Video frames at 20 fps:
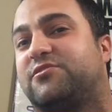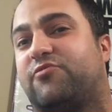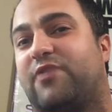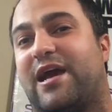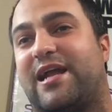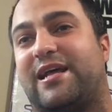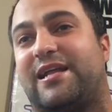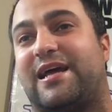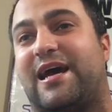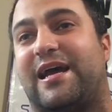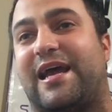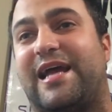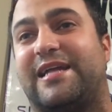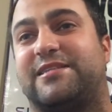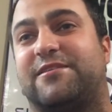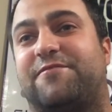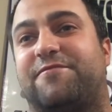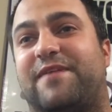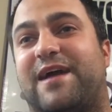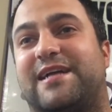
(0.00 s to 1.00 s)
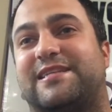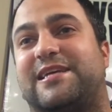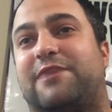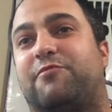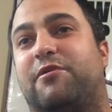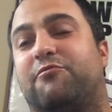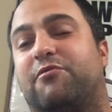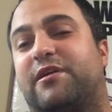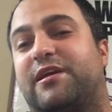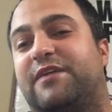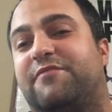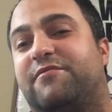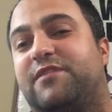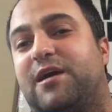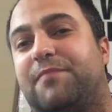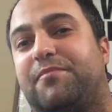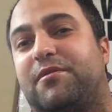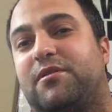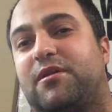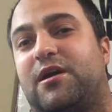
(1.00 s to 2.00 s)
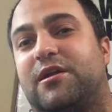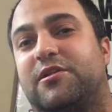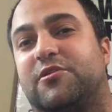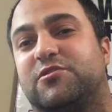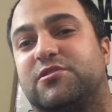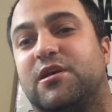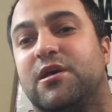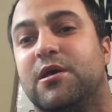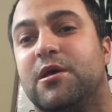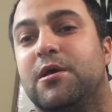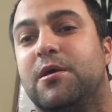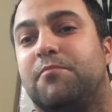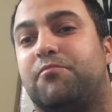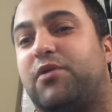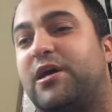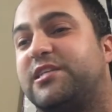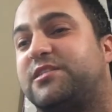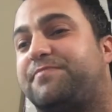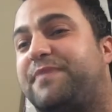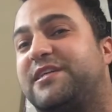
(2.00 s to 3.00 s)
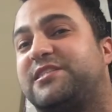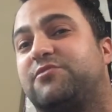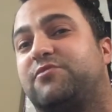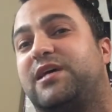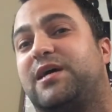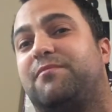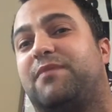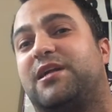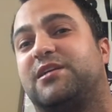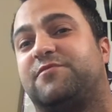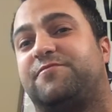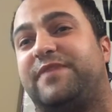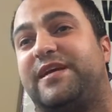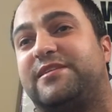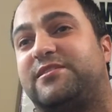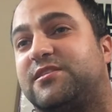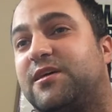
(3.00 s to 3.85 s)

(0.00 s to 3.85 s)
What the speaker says: Granted, I hate the fact that we were giving up a lot of those plays, especially with him on his feet.